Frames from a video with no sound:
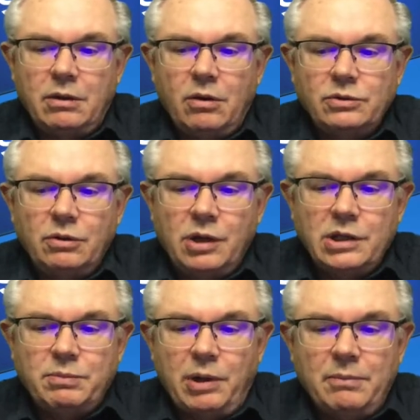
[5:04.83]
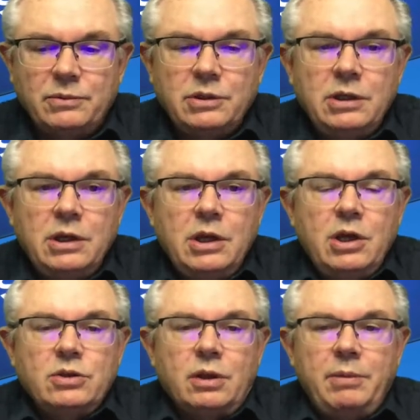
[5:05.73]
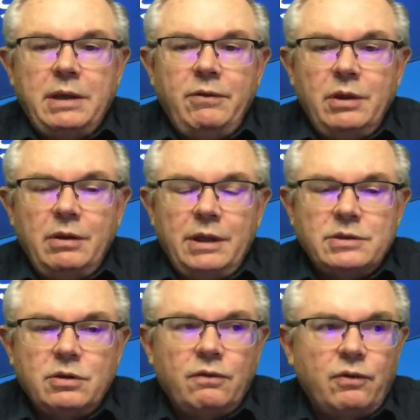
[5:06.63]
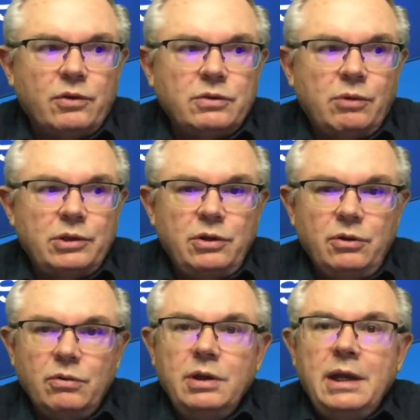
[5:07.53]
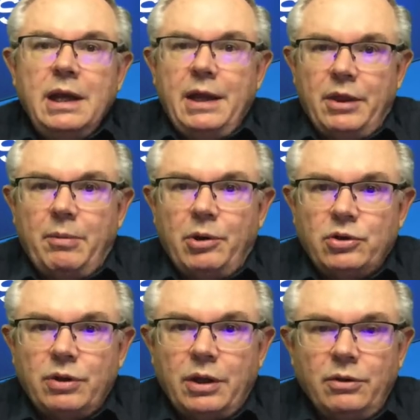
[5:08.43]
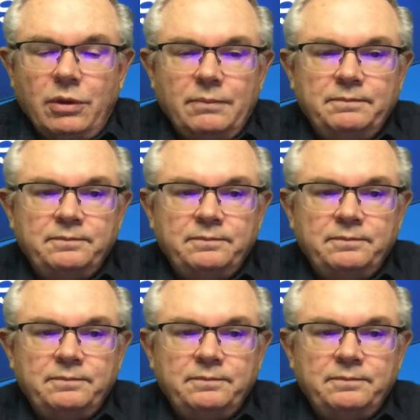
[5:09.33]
cause all kinds of problems. So let me give you the list here first of what to do, and then I'm going to show you how to do it.